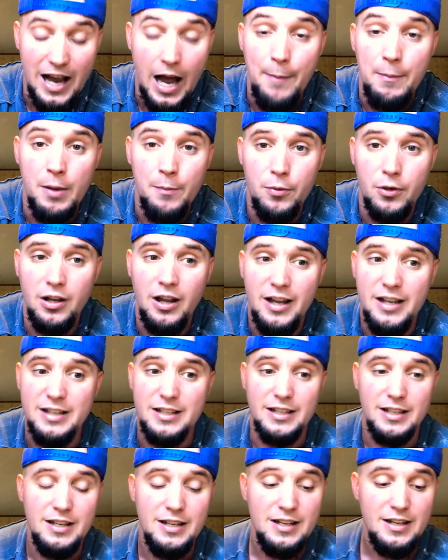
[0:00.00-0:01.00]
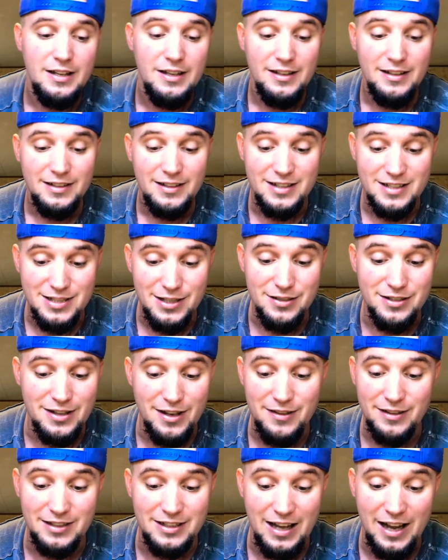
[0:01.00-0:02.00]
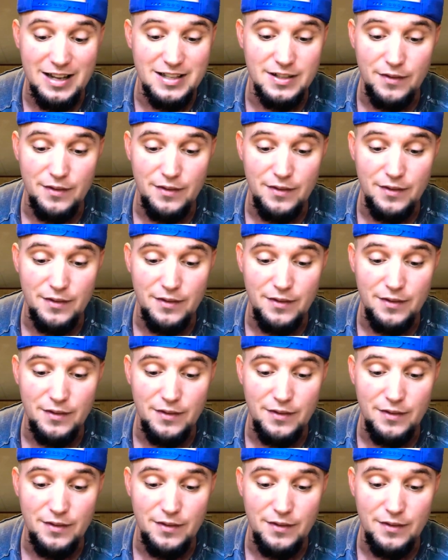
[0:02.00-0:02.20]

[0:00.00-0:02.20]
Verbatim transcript: I remember like because, guys,